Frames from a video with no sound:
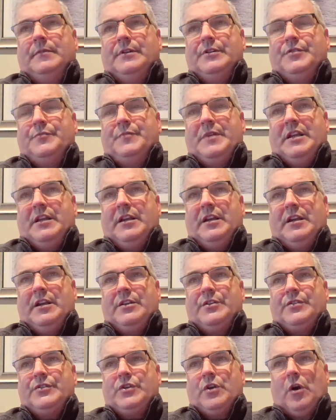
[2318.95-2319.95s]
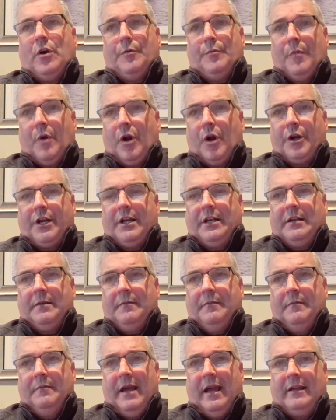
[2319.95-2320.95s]
is because our market
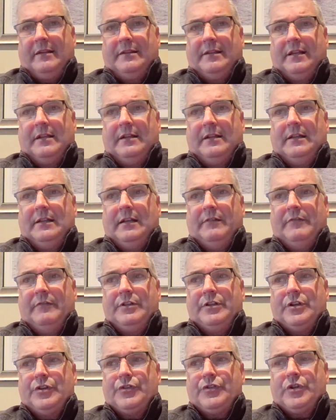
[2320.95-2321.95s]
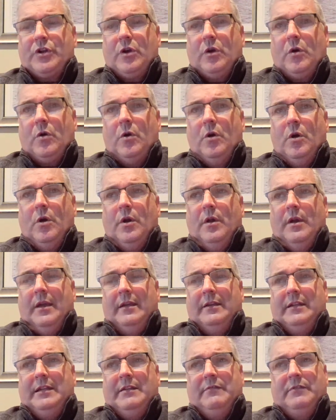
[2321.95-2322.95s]
back then, 11 years ago,
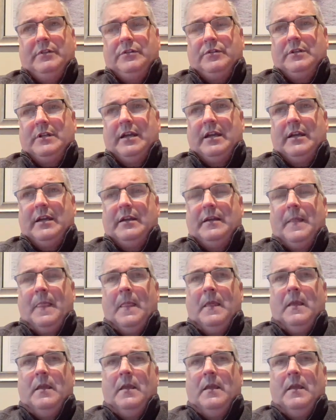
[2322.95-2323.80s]
and even today,